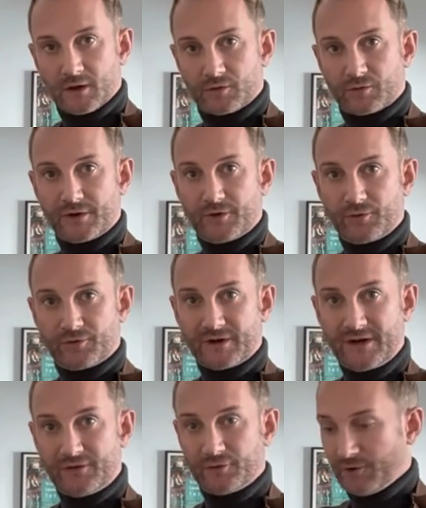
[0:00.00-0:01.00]
Reduce the
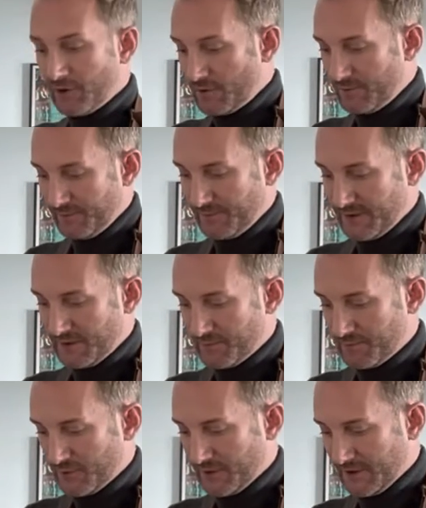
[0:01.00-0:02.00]
heat to low,
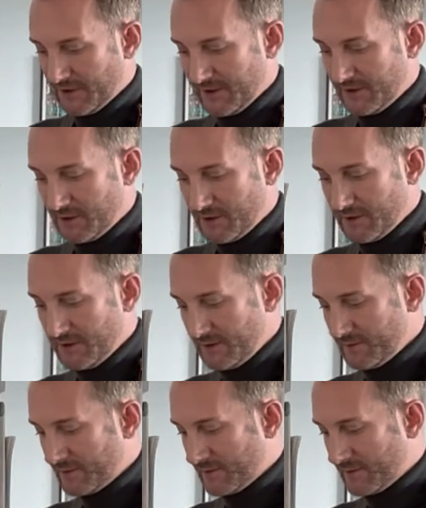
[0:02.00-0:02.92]
put a lid on it,